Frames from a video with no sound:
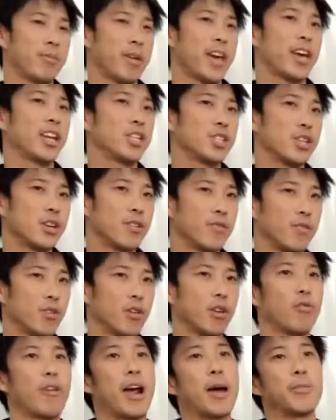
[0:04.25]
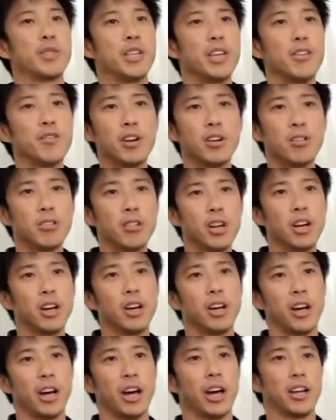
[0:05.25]
manager for Wraptivo,
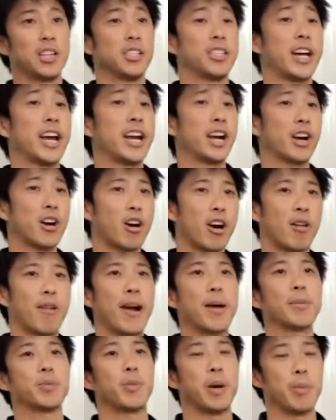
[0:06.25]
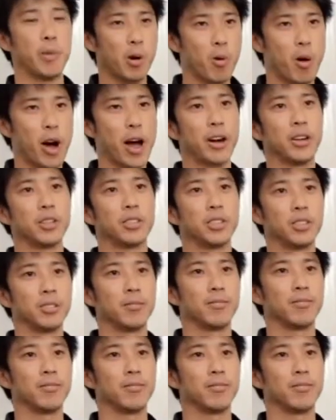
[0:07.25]
designer car wraps by Meguiar's.